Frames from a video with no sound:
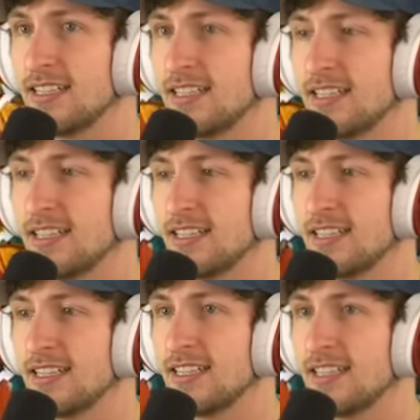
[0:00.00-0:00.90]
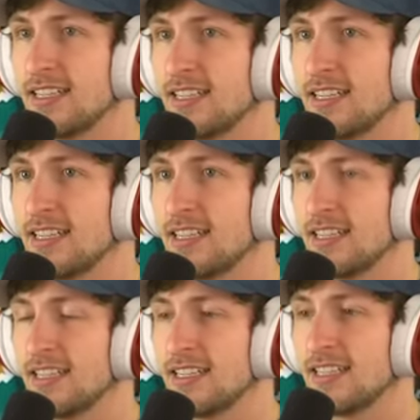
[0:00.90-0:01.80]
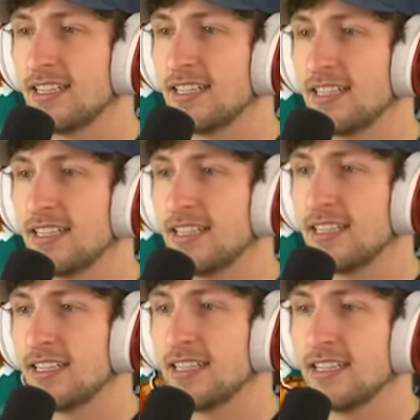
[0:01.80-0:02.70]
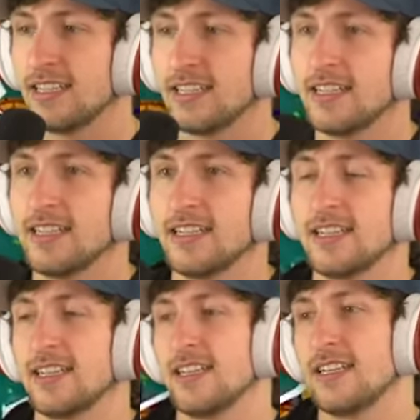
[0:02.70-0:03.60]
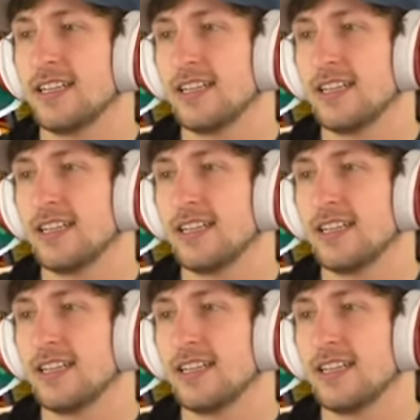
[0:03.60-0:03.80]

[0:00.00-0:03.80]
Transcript: (silent)